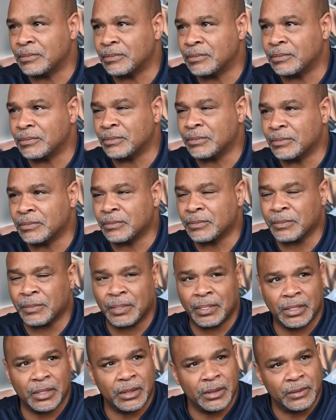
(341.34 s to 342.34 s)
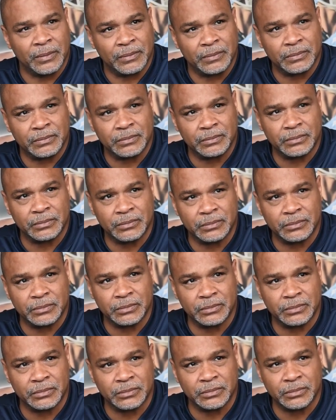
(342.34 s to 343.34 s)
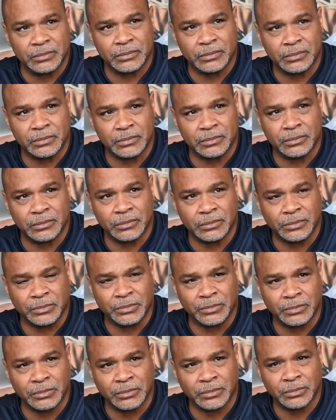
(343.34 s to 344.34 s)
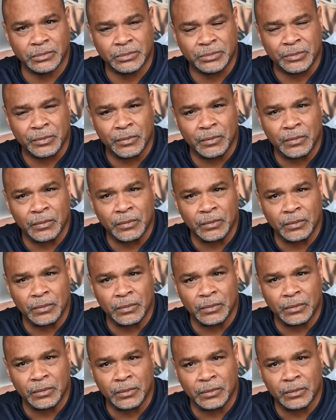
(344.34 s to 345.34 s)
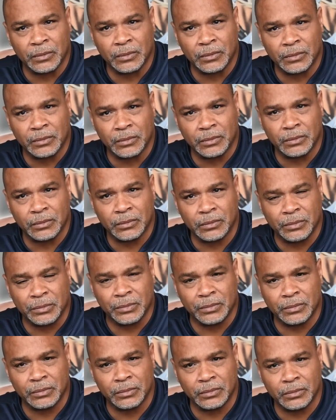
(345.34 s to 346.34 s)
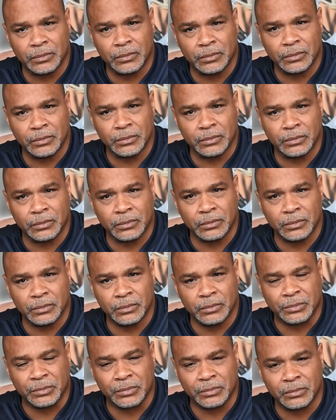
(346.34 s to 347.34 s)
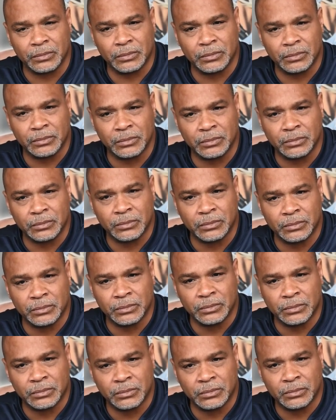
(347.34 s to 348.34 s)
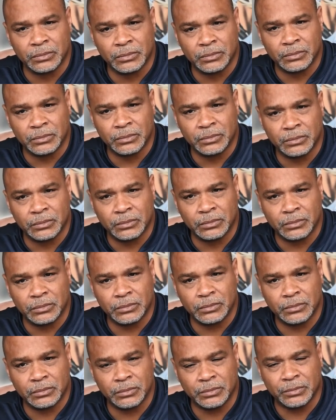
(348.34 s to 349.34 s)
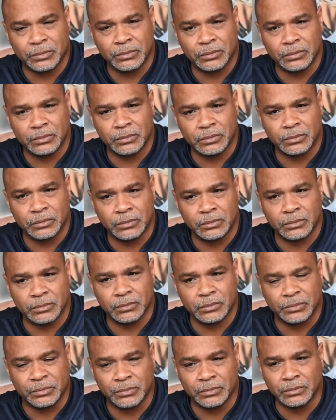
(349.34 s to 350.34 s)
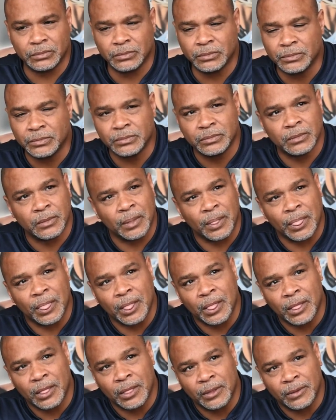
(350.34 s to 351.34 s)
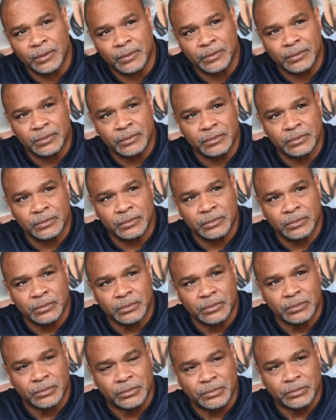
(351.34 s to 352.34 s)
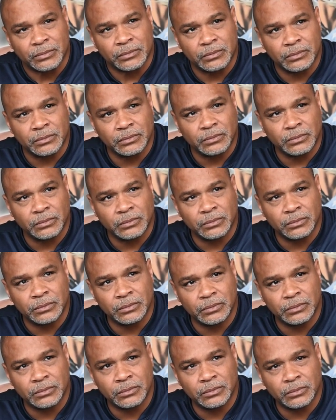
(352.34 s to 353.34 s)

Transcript: Tommy, as much of a part as you were of some great defenses and coaching here as a GA and a full-time coach here, and defense has definitely fallen off here the last several years. How